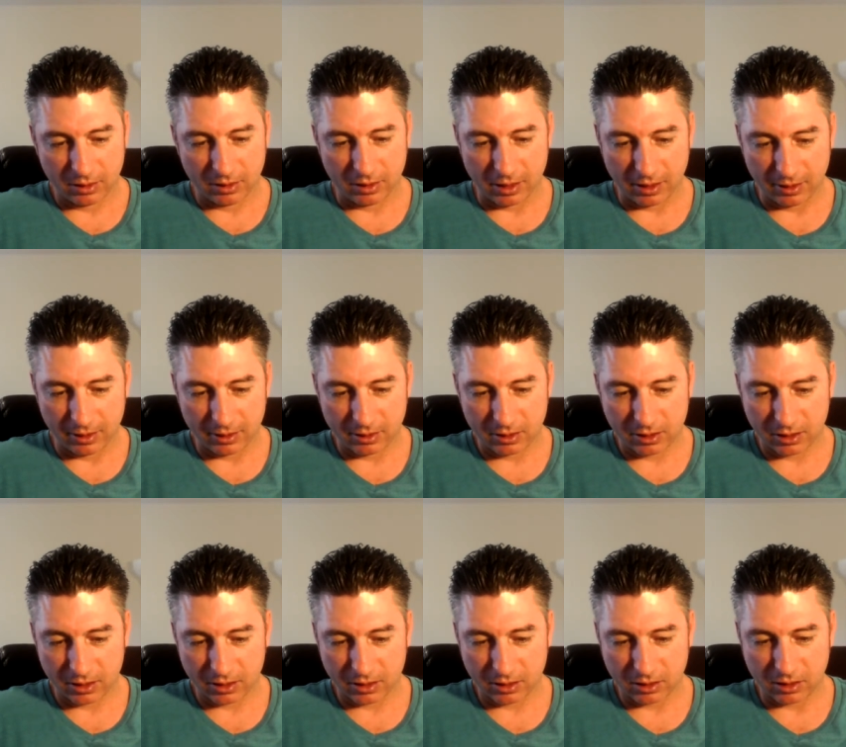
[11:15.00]
Then the
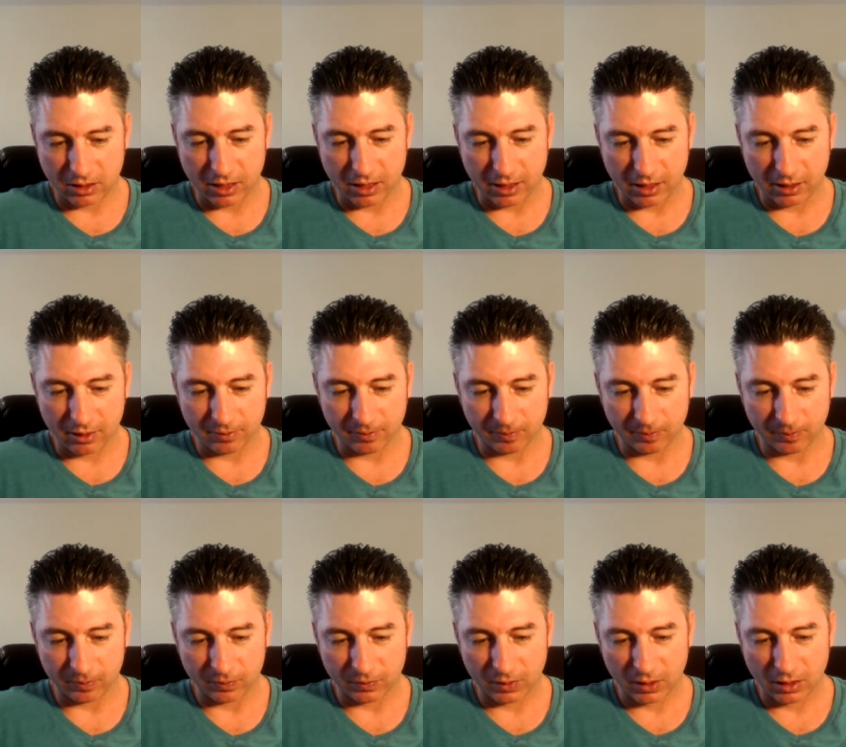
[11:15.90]
sixth day,
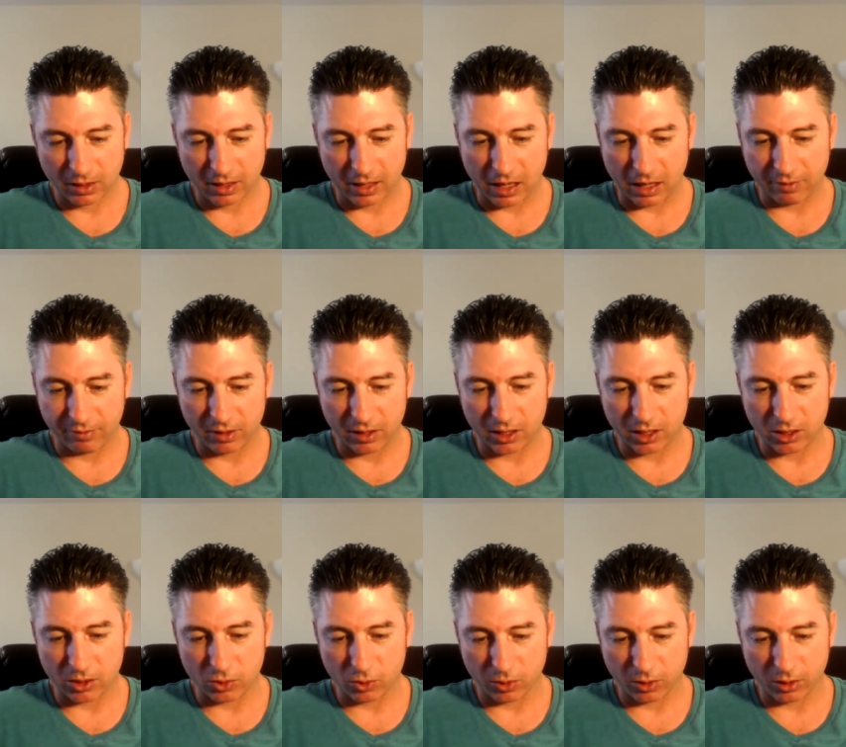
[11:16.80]
having
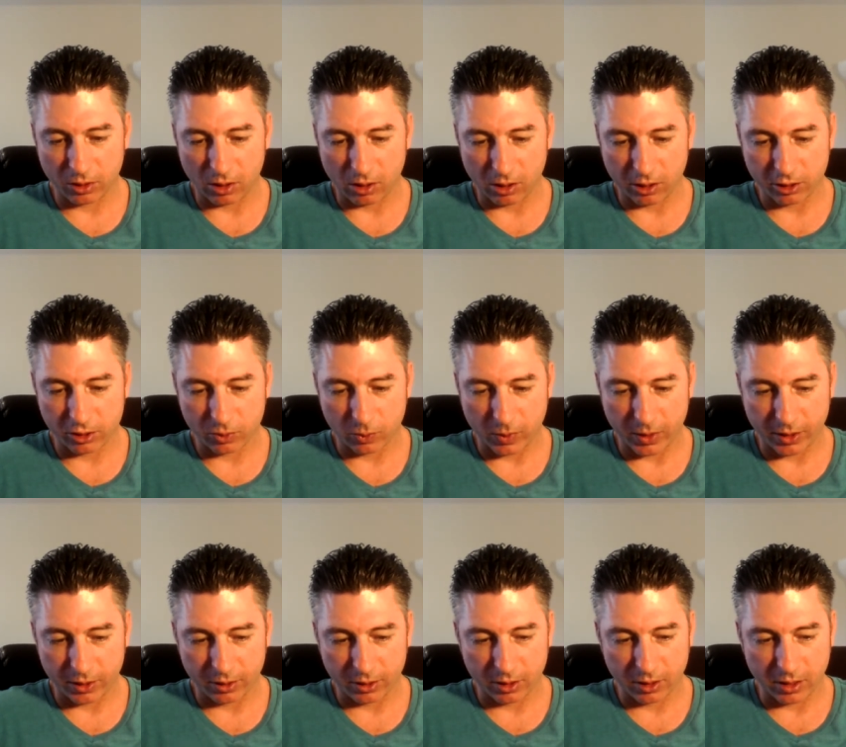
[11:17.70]
endured harsh
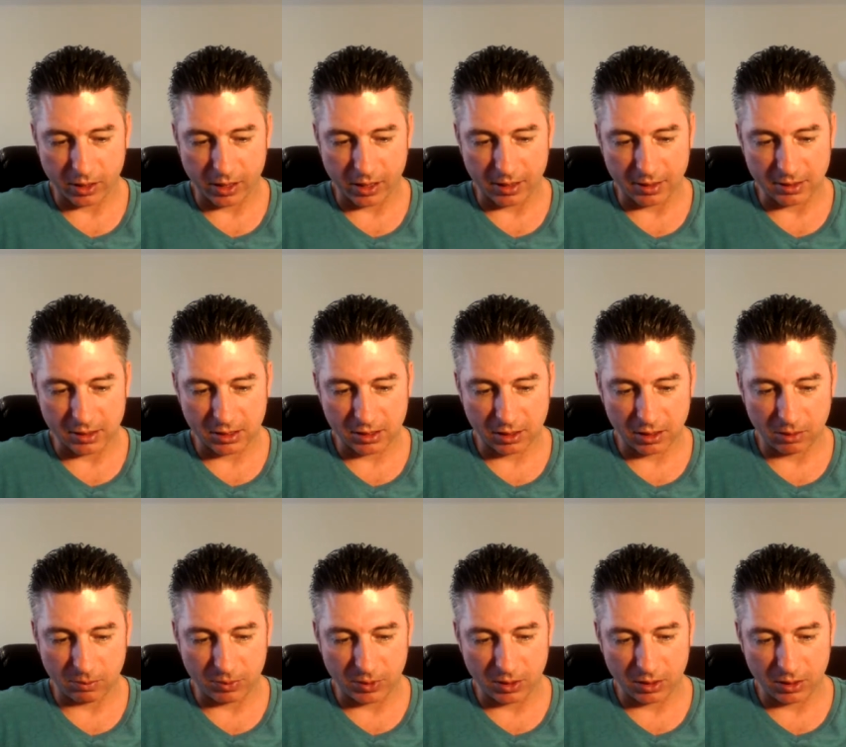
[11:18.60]
weather and
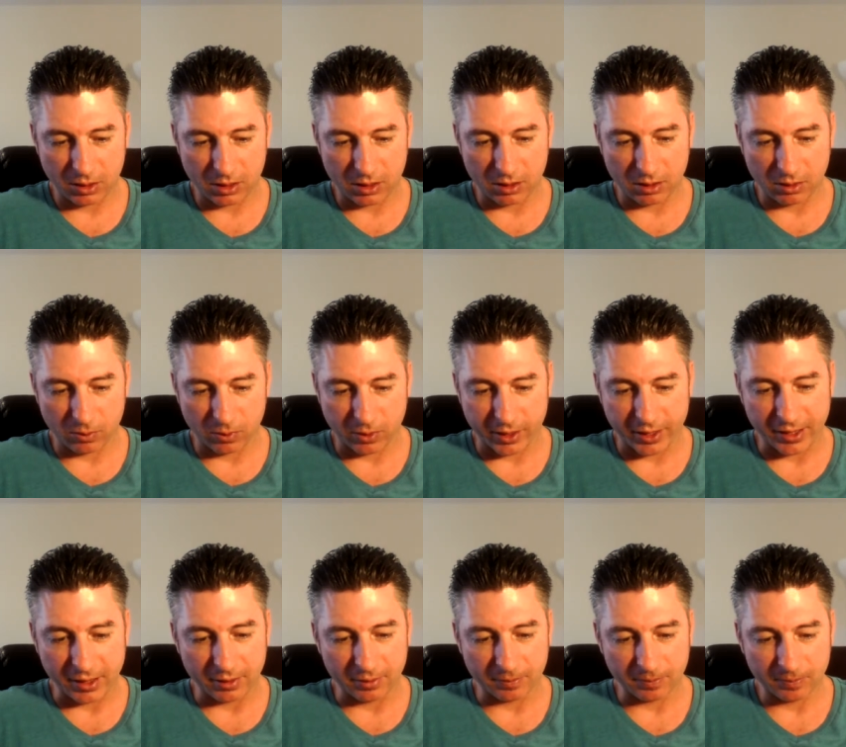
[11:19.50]
sleeping in the
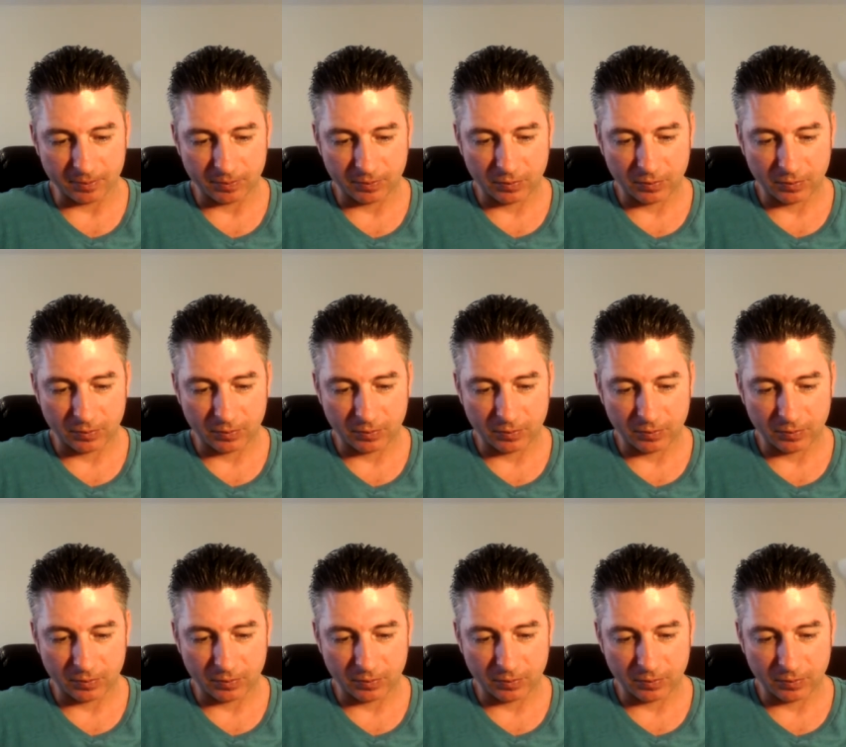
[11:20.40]
rain,